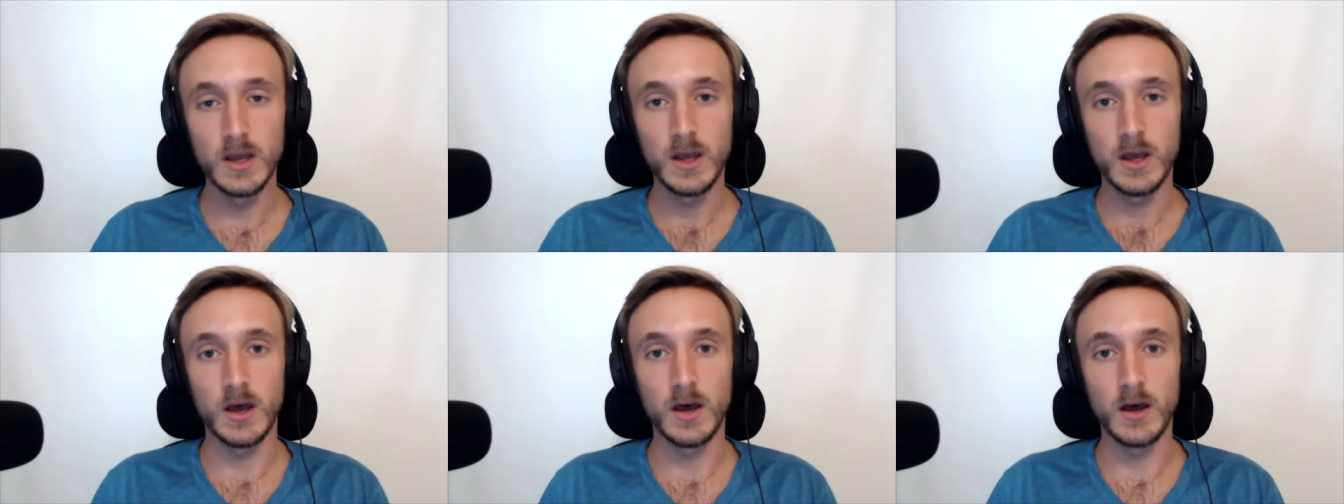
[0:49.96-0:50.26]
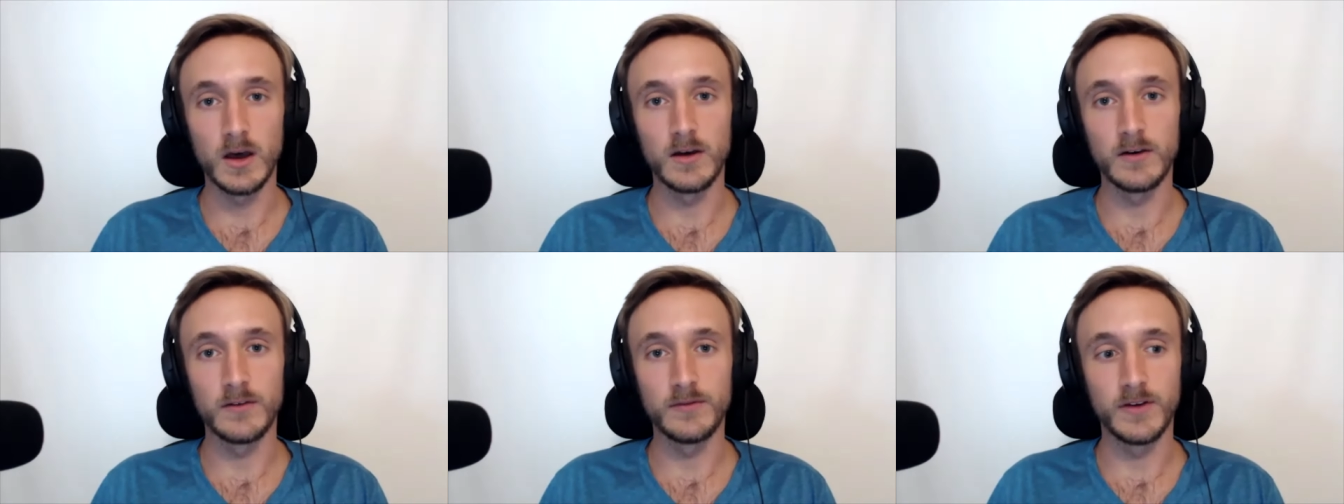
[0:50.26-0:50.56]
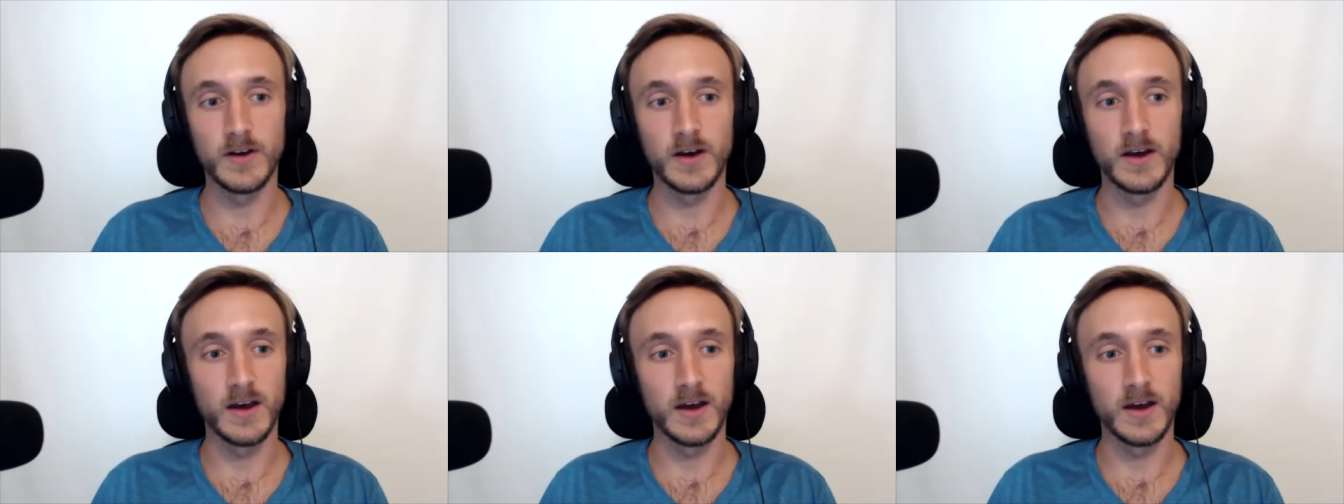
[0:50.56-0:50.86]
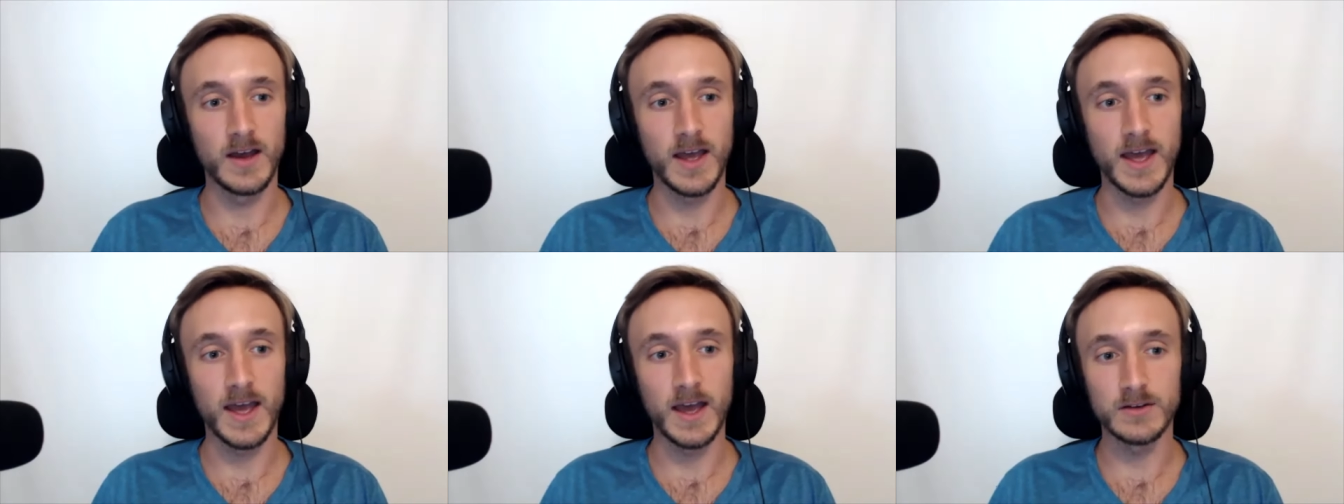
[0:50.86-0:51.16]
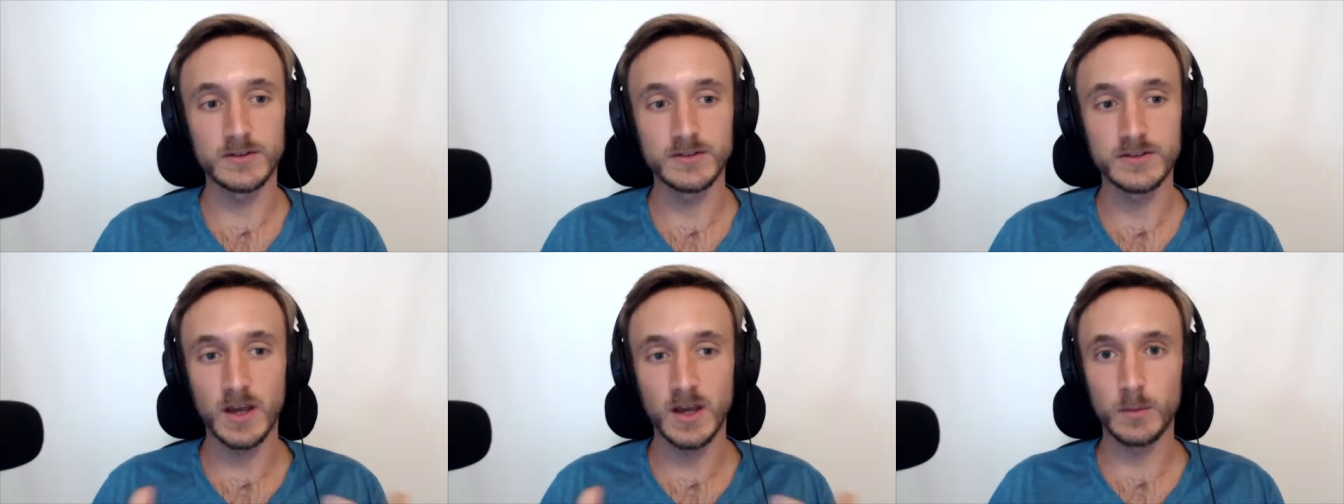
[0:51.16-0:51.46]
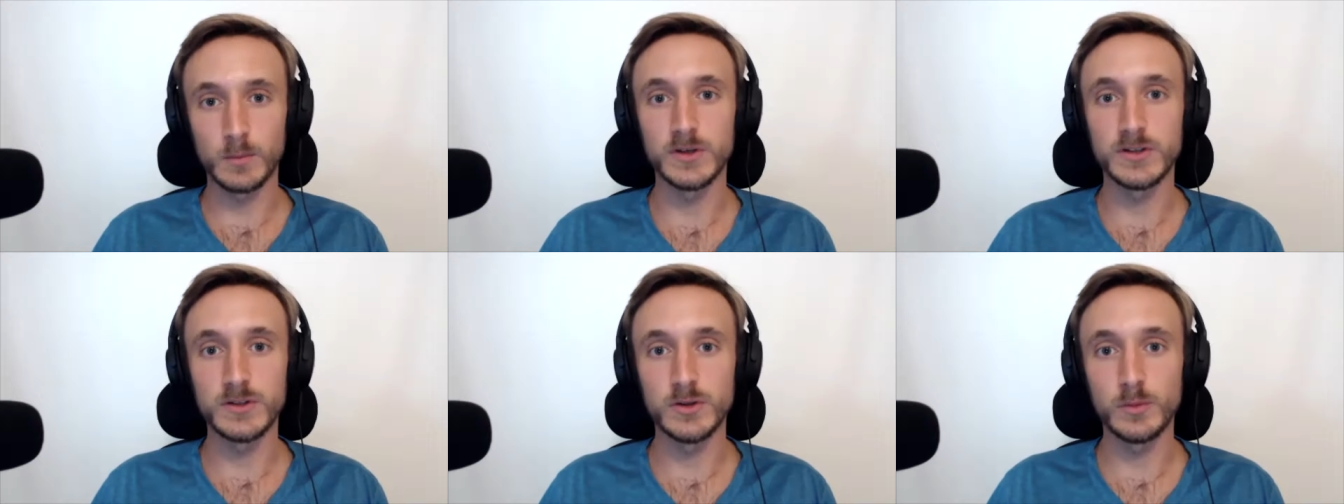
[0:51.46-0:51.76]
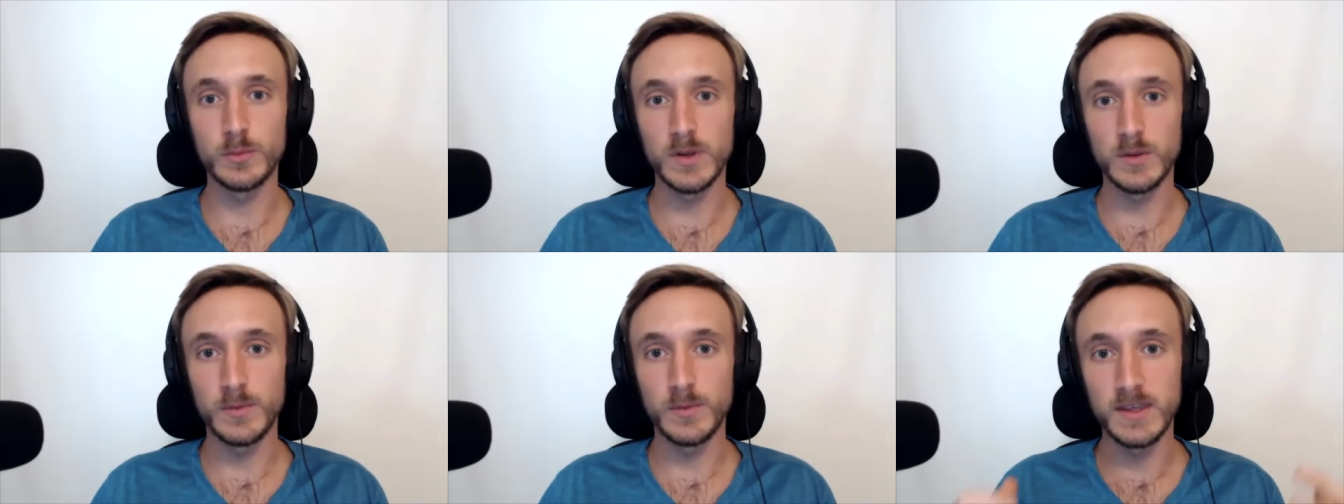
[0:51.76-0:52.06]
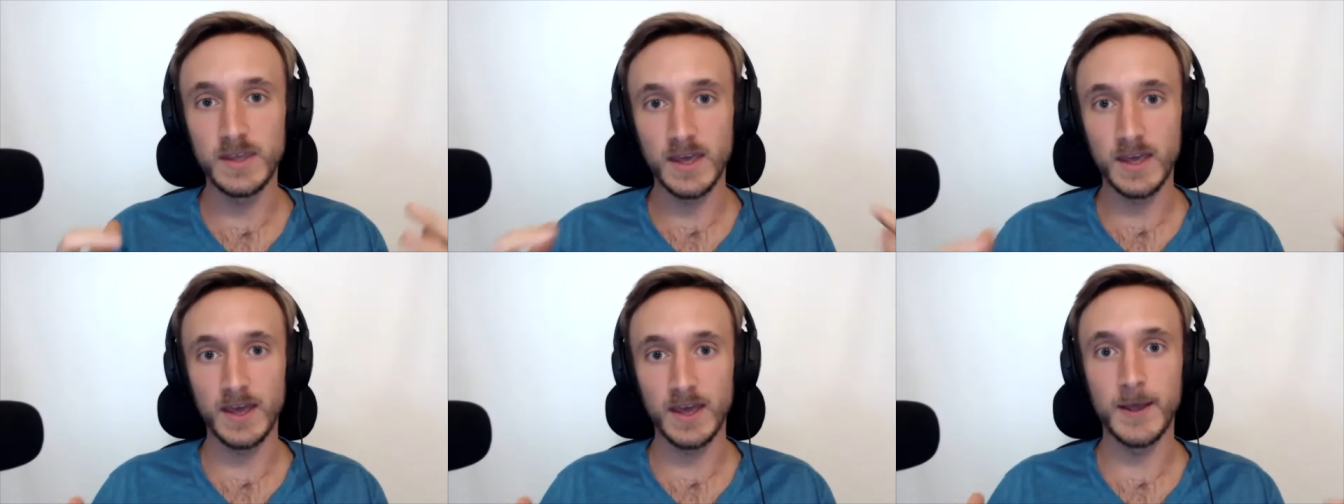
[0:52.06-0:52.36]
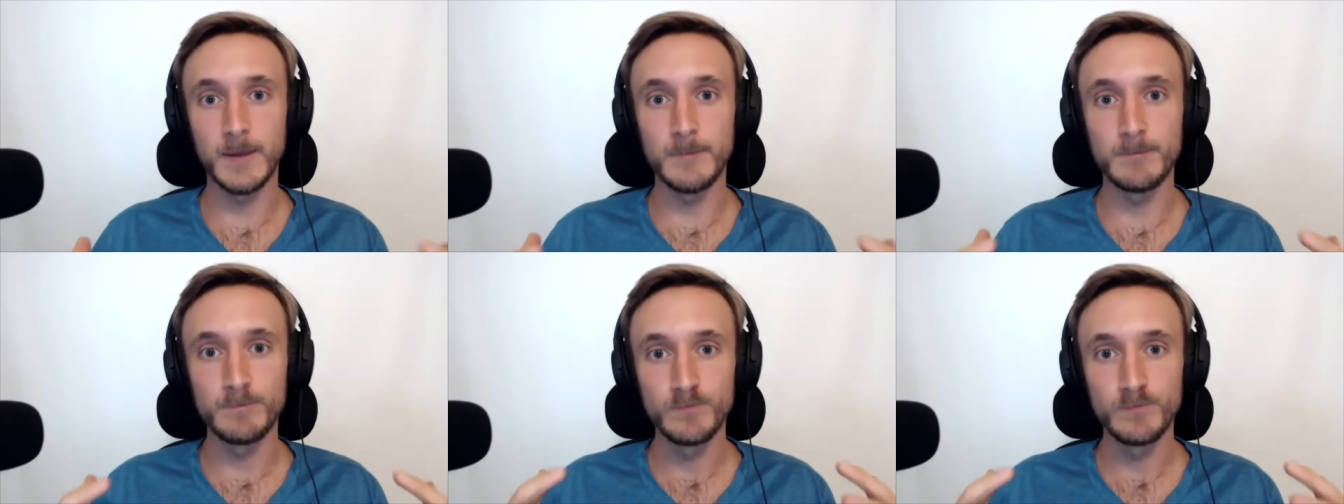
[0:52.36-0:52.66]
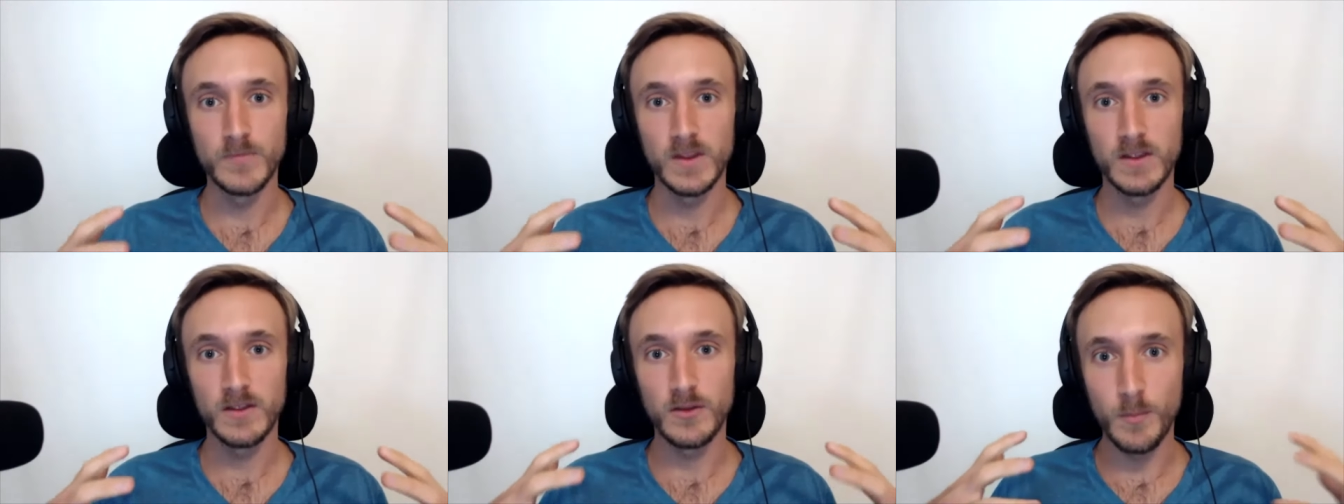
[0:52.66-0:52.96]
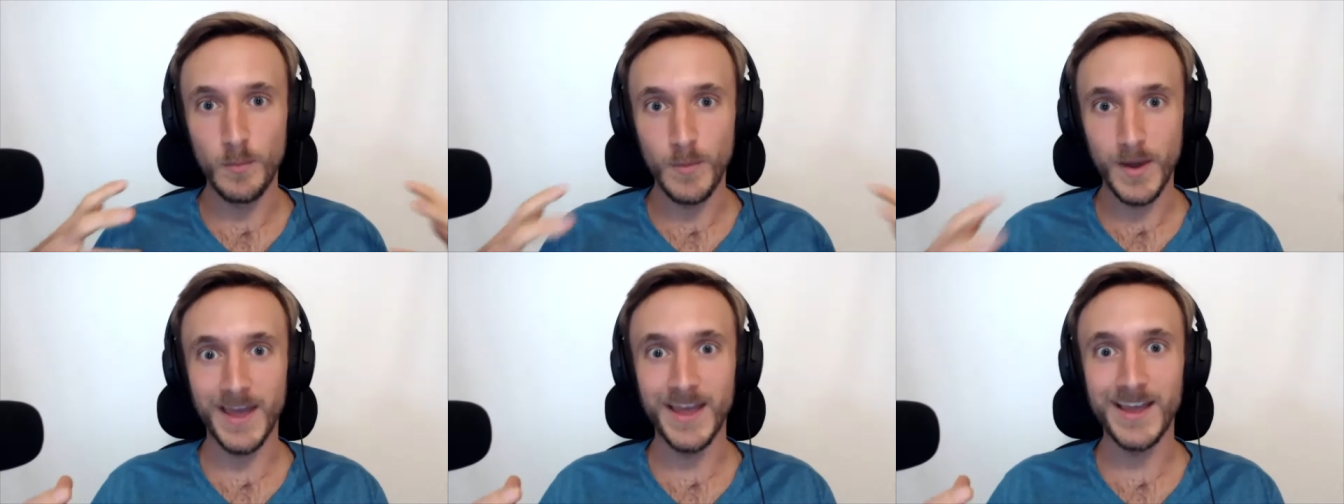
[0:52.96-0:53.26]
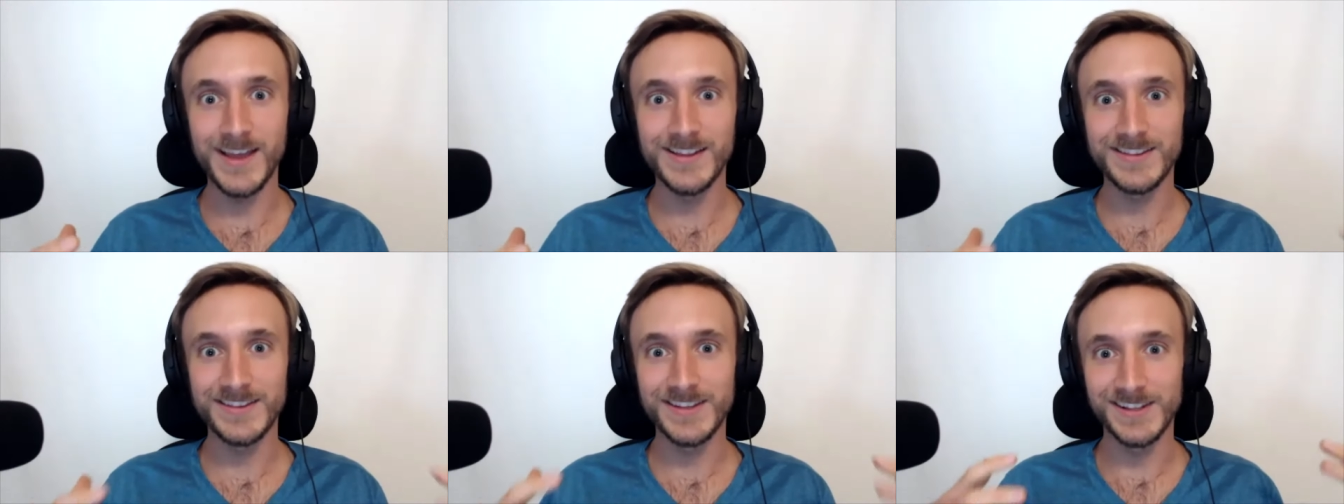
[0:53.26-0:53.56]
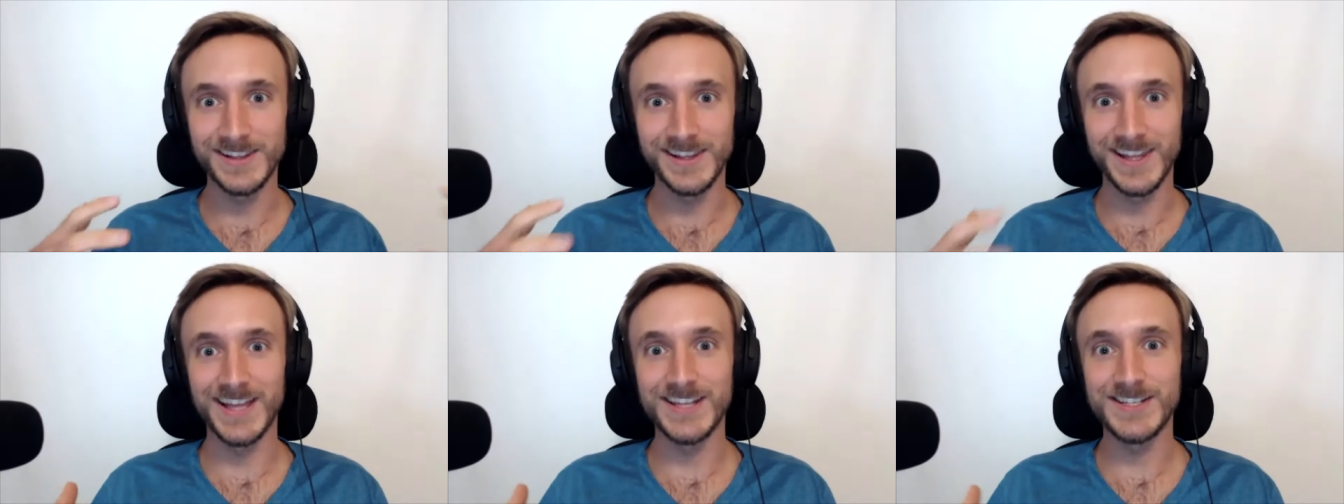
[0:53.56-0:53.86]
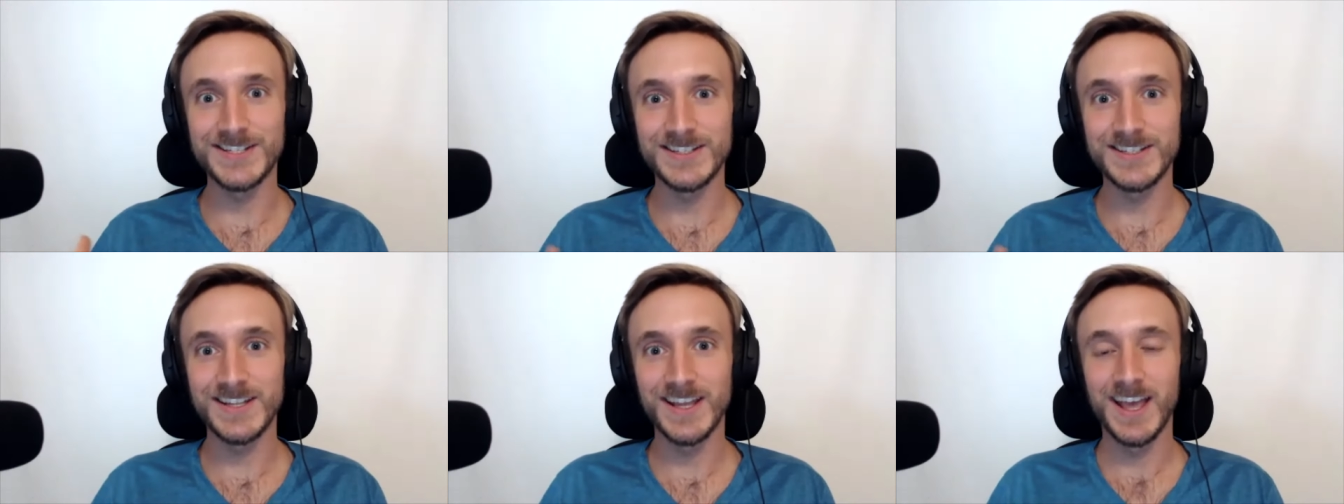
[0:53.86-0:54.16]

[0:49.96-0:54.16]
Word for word: of uh, how Sabri Suby became the man, the legend,